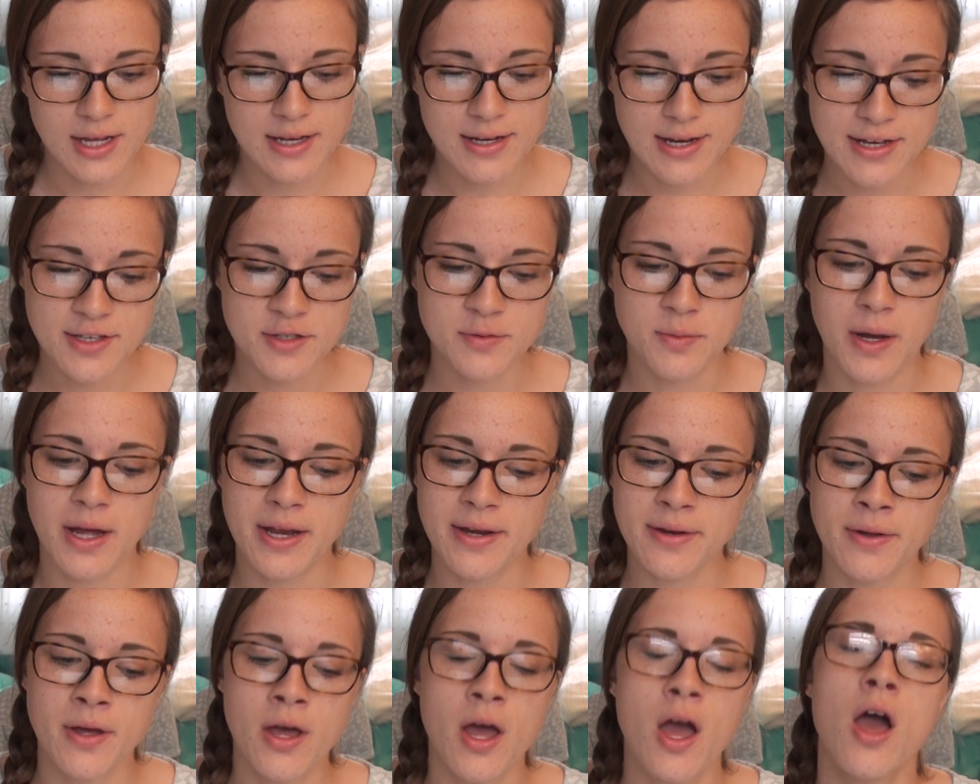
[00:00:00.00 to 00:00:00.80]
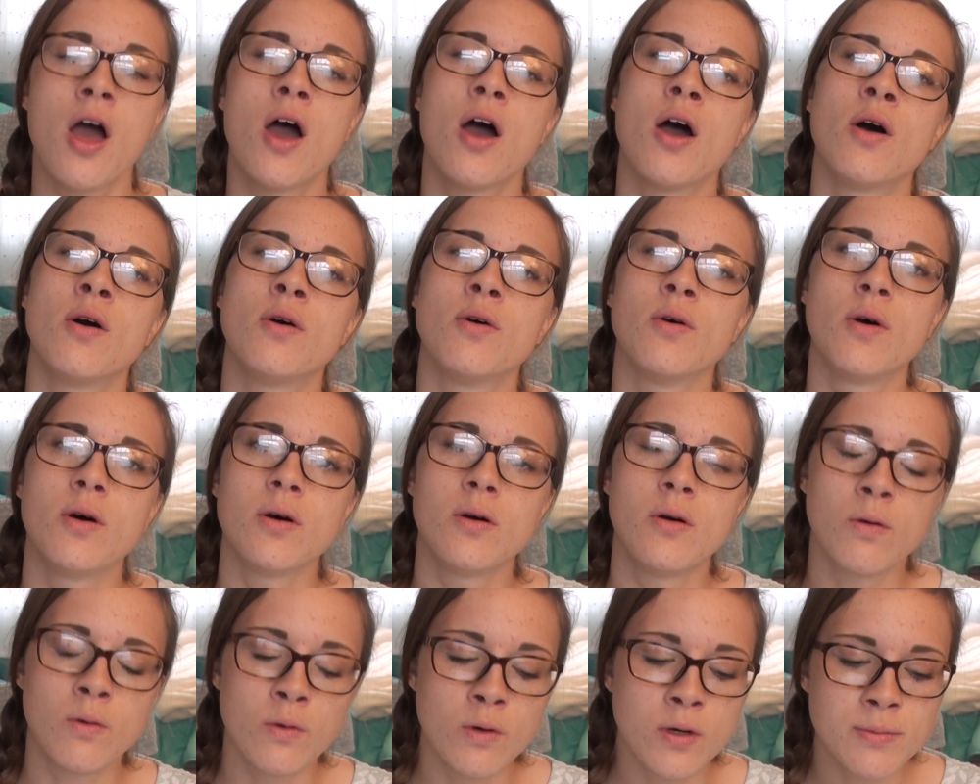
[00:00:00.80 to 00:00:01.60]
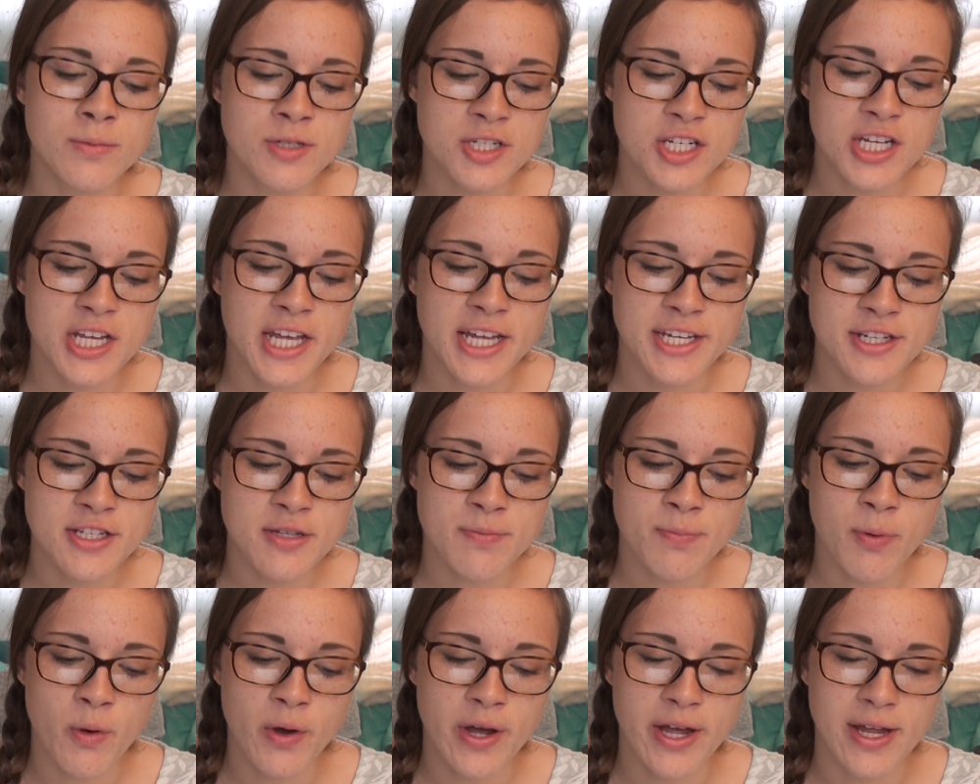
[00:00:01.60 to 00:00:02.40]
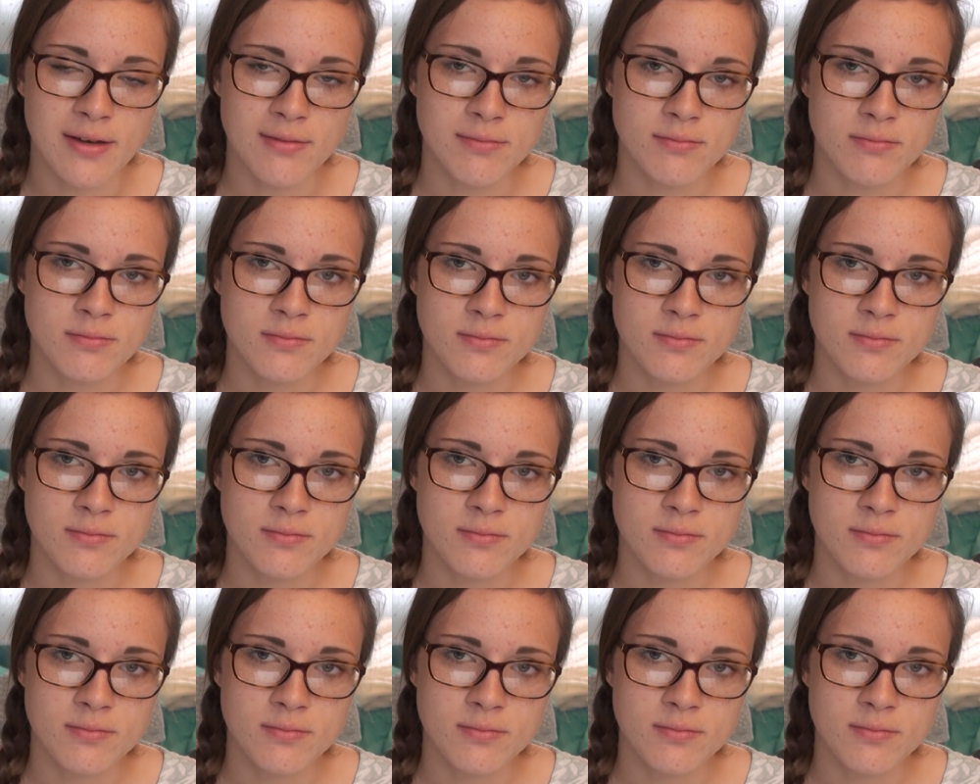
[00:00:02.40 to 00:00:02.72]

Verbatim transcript: Next one. OMG, get to the point.